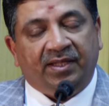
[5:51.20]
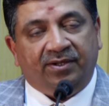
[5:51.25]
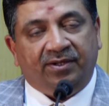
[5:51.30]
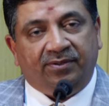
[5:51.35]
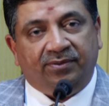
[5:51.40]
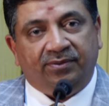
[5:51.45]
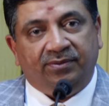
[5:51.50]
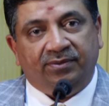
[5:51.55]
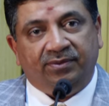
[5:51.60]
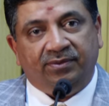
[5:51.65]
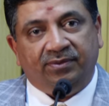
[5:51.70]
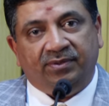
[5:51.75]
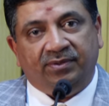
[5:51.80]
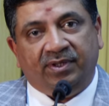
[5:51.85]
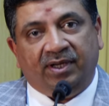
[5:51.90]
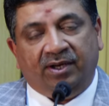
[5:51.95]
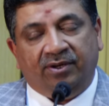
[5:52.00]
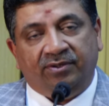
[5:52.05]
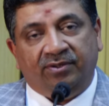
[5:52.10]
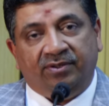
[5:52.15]
to
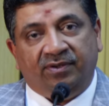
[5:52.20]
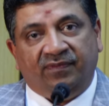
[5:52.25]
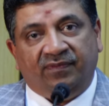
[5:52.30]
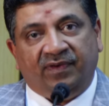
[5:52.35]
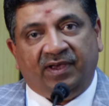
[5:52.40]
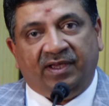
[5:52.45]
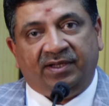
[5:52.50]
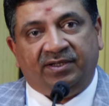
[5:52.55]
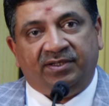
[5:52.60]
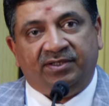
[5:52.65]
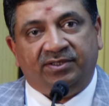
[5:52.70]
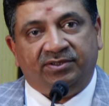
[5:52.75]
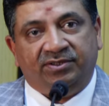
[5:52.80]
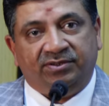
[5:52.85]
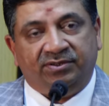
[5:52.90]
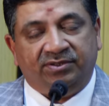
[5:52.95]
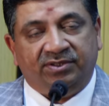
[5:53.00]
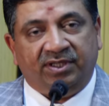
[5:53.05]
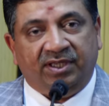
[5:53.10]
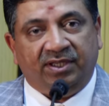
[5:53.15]
how your factory
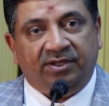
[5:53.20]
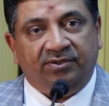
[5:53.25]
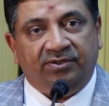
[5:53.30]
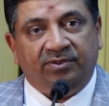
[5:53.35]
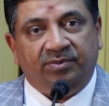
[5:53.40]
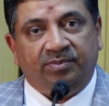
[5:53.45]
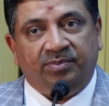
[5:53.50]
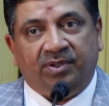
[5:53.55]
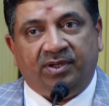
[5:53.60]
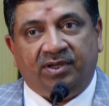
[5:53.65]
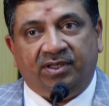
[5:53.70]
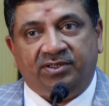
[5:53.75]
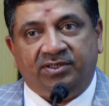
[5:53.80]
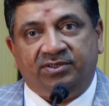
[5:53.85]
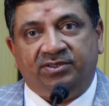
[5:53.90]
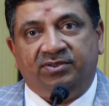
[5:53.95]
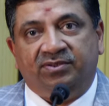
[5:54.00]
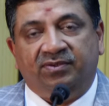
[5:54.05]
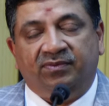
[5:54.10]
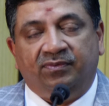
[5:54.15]
should schedule
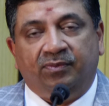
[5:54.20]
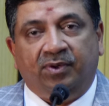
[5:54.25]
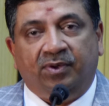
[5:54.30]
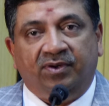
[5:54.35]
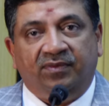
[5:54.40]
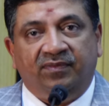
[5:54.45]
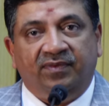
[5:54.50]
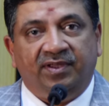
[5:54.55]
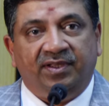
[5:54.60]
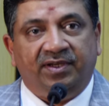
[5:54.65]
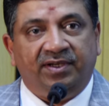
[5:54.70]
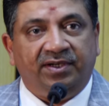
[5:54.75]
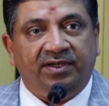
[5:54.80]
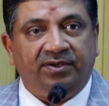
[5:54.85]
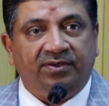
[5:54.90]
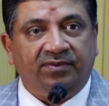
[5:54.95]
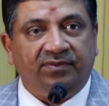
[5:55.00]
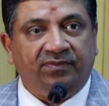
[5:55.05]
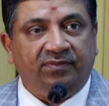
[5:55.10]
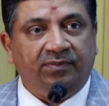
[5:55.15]
production of what variant
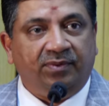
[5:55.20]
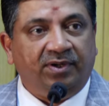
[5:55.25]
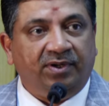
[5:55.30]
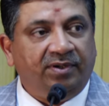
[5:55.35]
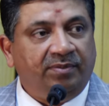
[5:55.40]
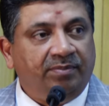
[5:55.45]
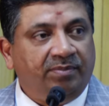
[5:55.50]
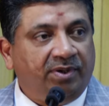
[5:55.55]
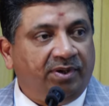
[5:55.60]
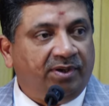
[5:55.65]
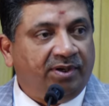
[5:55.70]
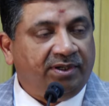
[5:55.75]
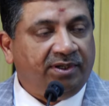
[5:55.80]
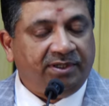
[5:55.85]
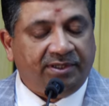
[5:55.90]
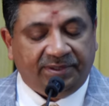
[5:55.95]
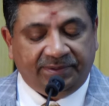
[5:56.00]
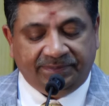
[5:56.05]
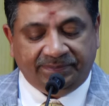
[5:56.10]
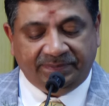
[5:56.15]
of what product.